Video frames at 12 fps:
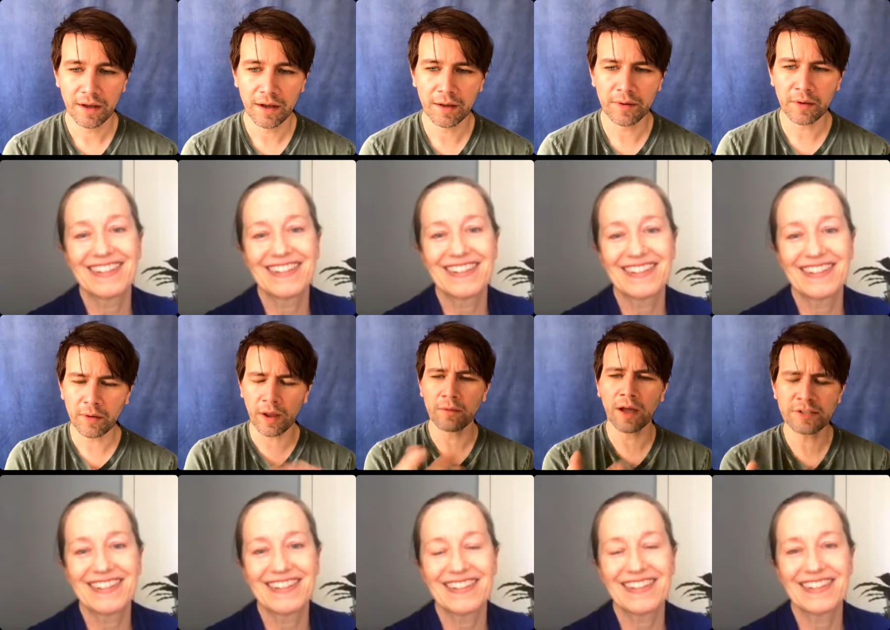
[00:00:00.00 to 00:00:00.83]
Speaker 1: I,
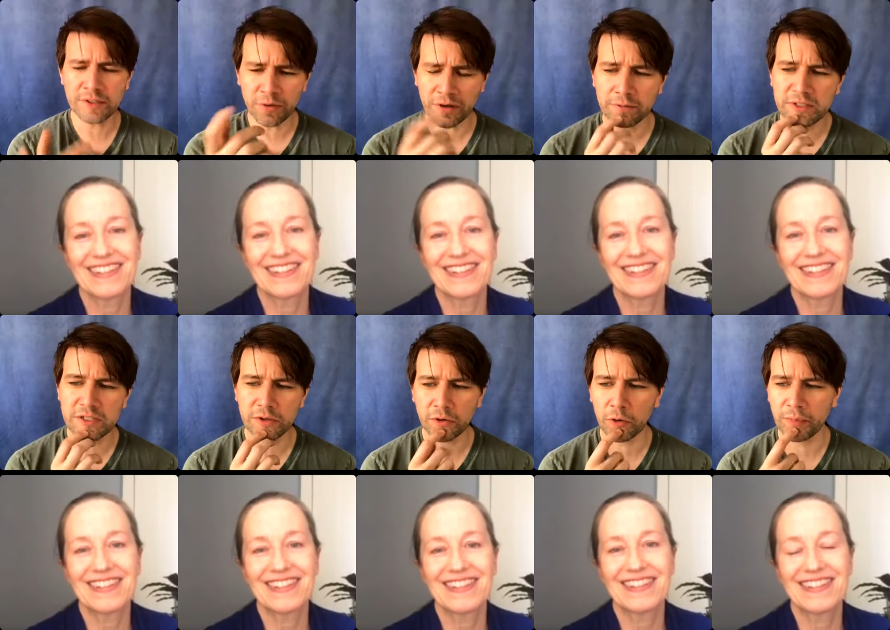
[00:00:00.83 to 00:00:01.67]
I, I just want to
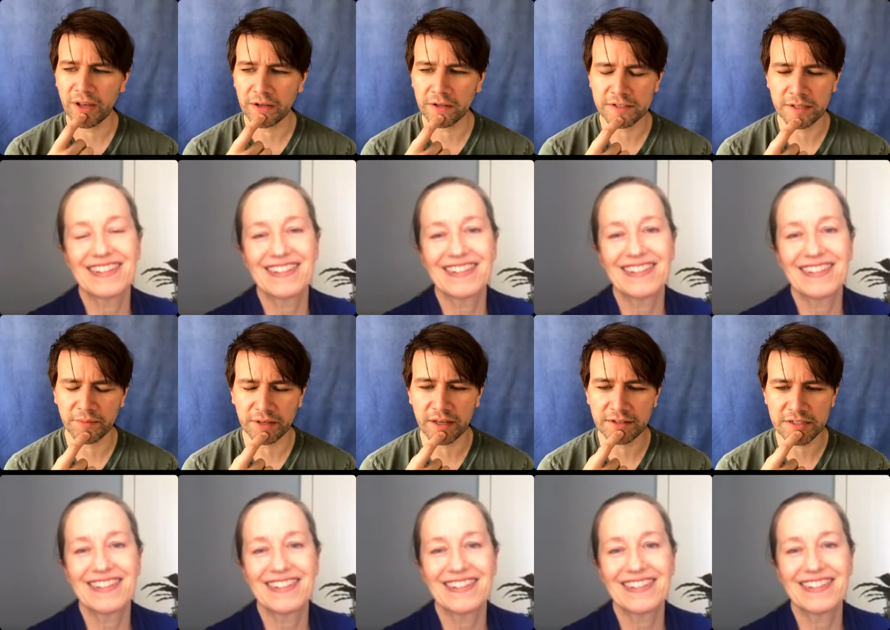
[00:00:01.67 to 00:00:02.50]
circle back on
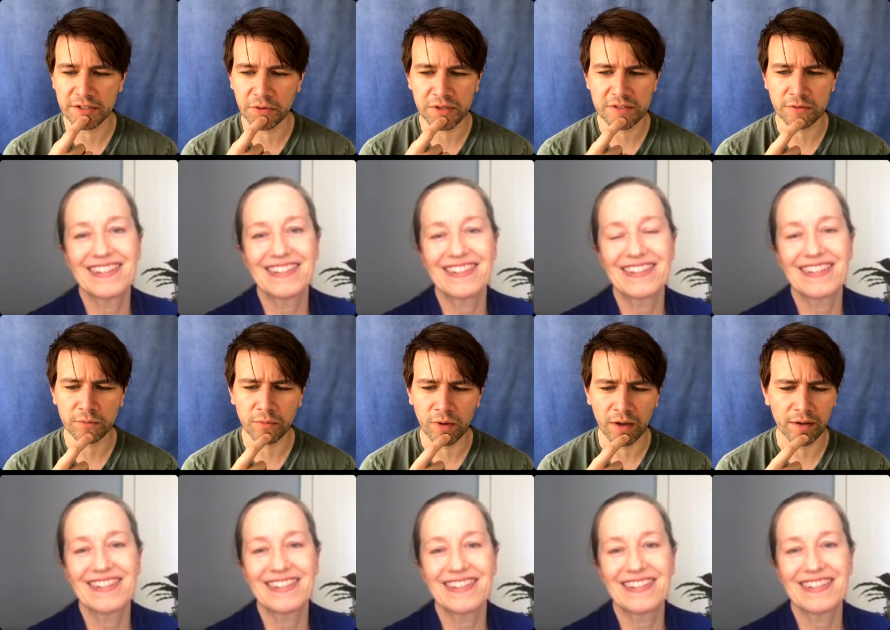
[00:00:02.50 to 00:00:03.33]
something I just noticed
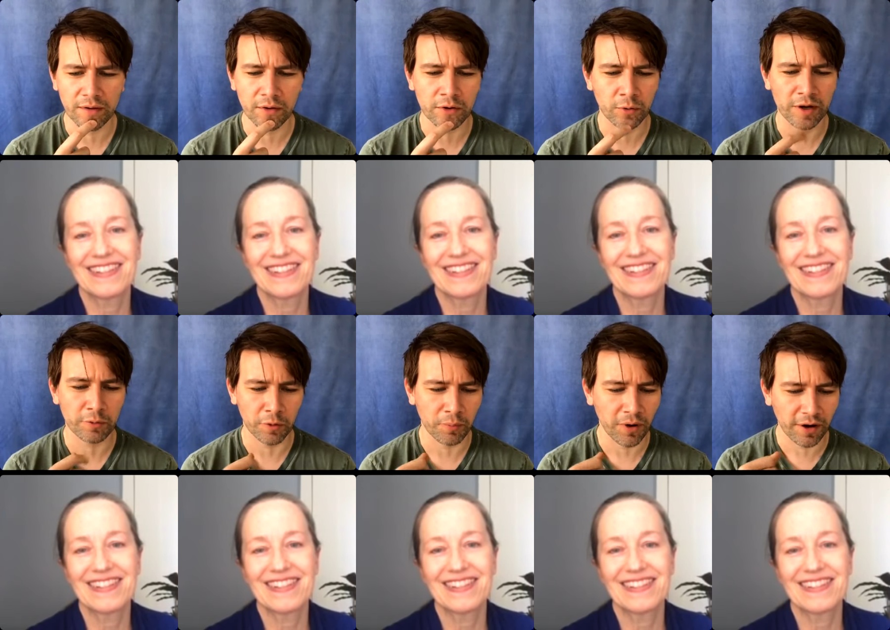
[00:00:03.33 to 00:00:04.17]
a quick
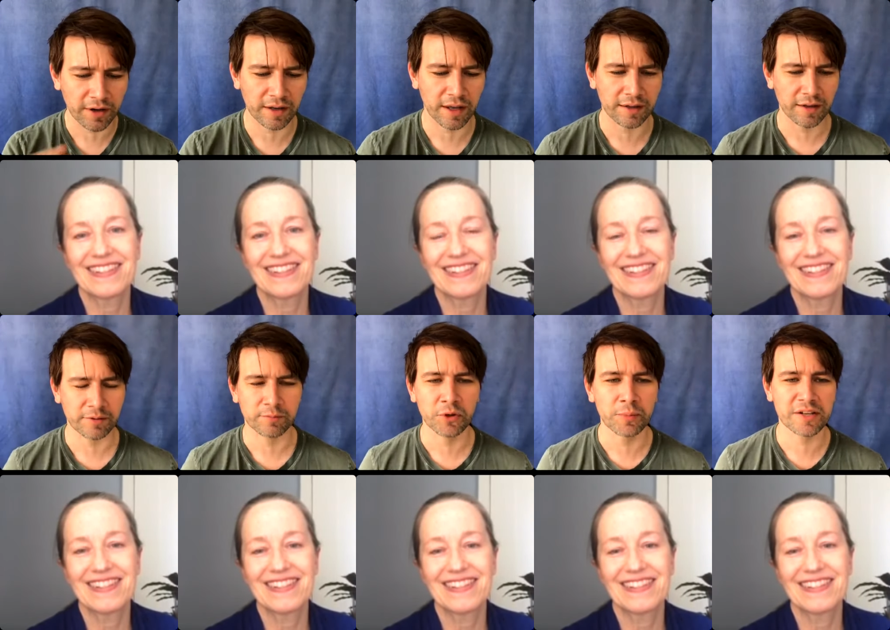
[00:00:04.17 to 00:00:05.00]
remark. I, uh,
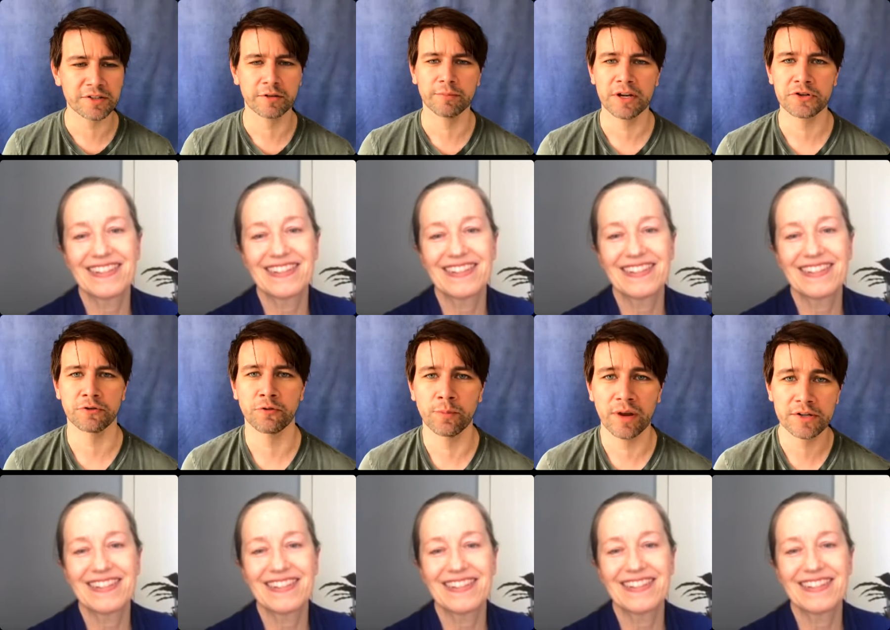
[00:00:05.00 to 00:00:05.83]
you mentioned Measure
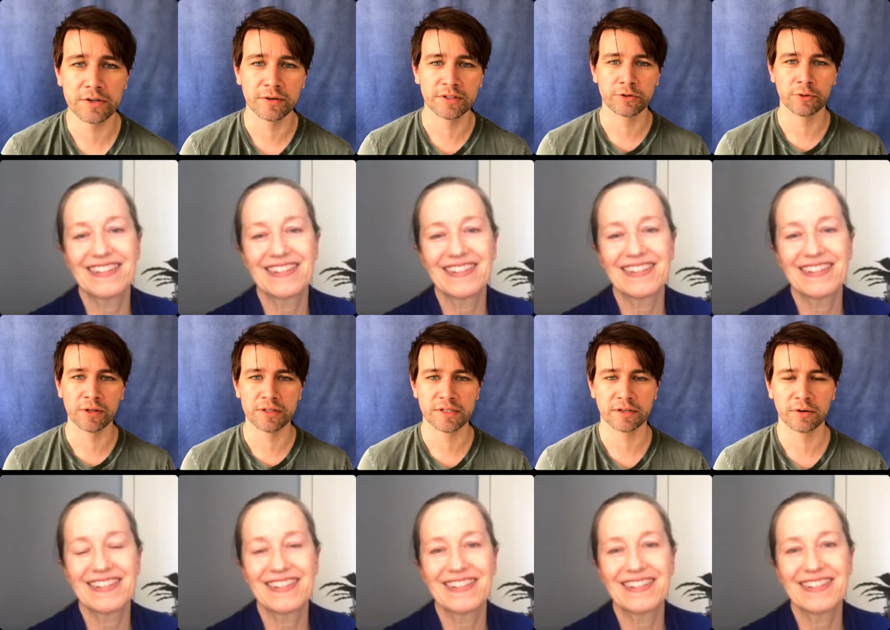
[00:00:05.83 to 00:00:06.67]
for Measure and
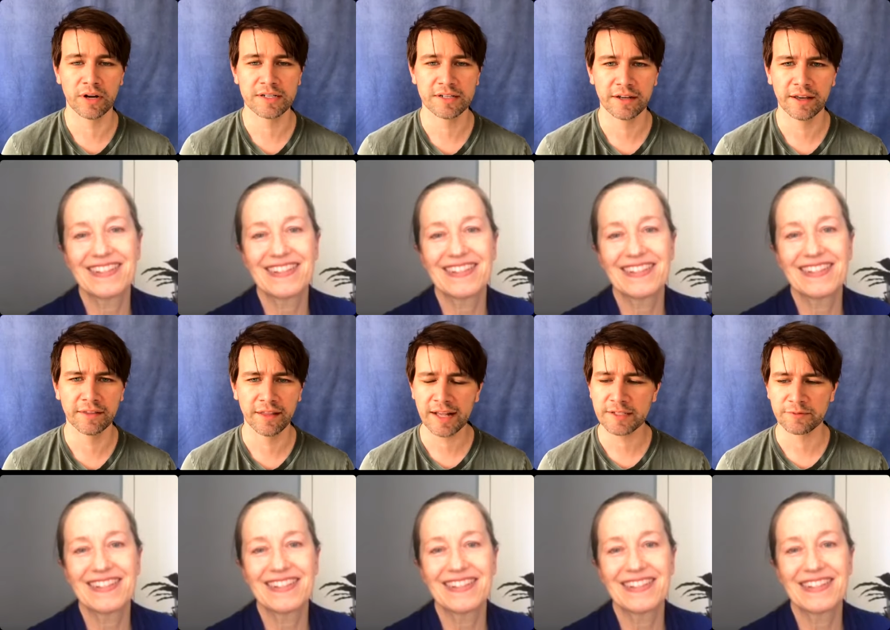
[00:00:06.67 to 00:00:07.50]
Troilus and Cressida, uh,
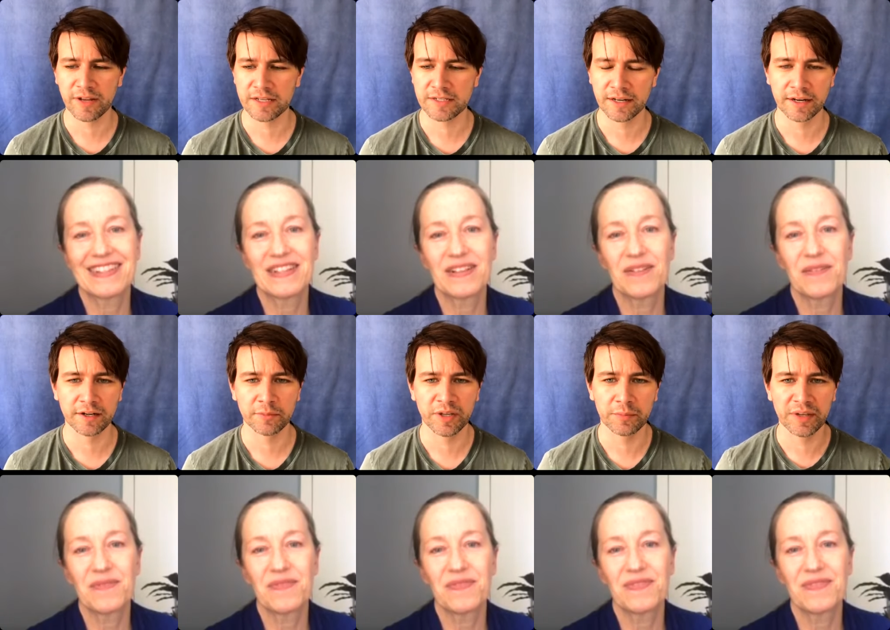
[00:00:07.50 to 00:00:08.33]
and that's fascinating
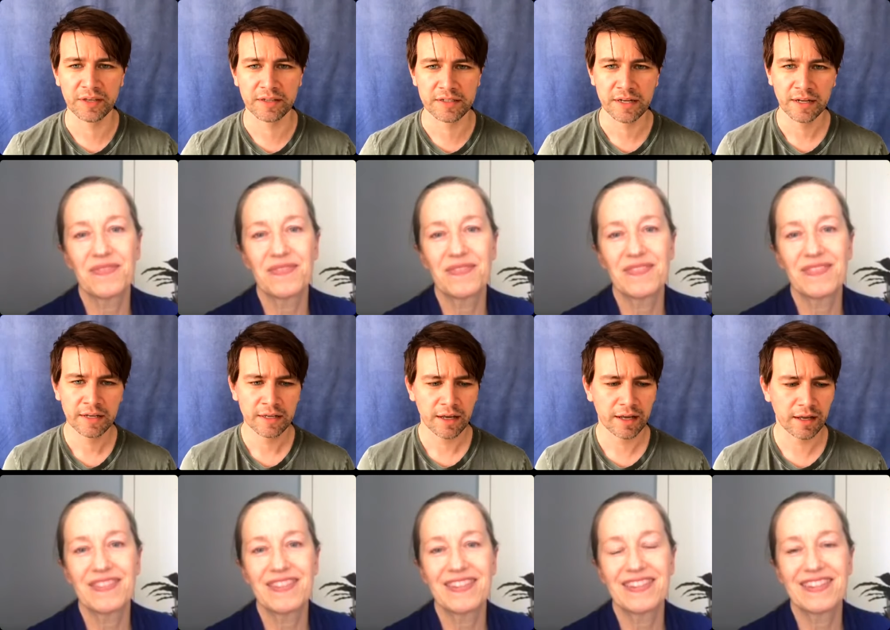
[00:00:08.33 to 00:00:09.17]
to me because
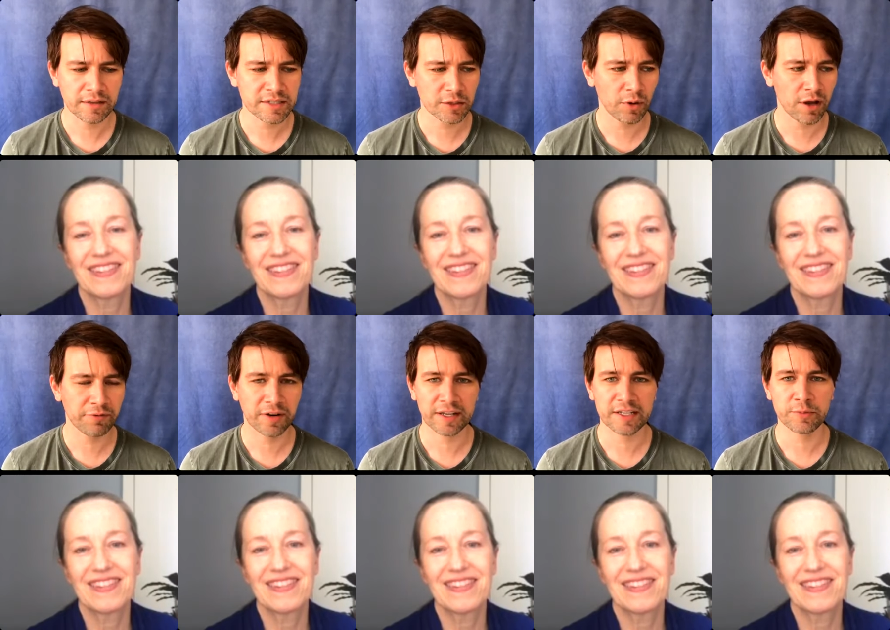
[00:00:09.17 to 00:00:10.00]
uh, so
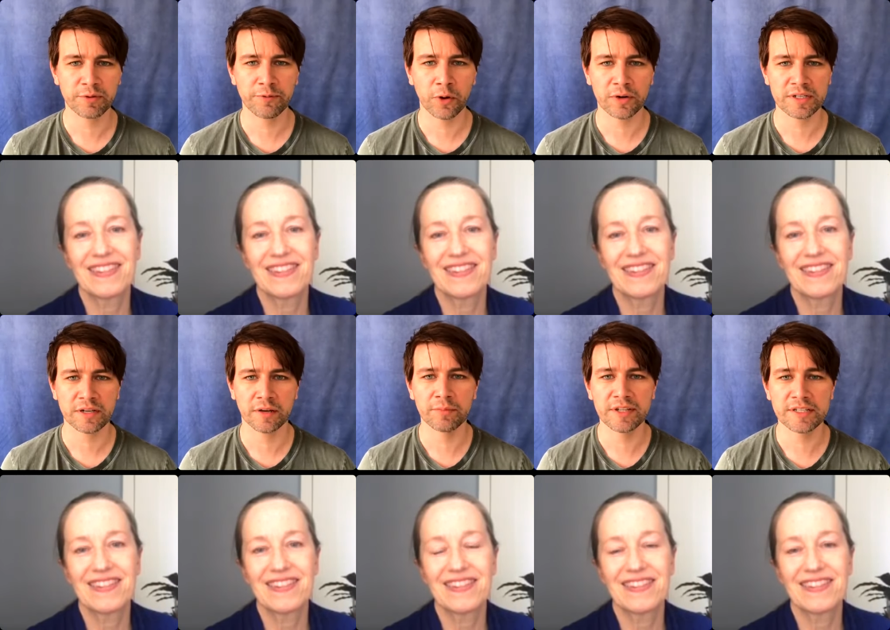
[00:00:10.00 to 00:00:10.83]
often I guess we focus
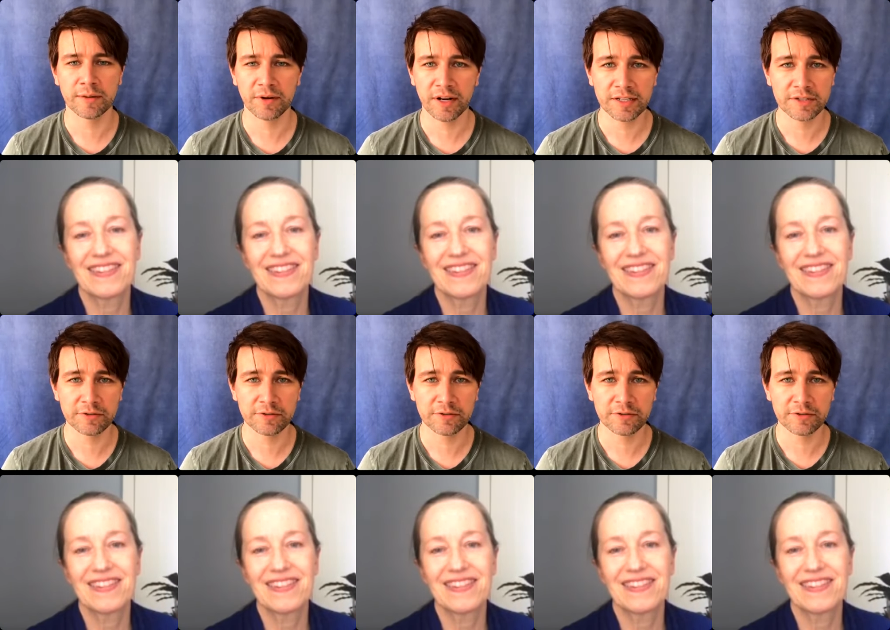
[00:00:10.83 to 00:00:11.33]
on Midsummer Night's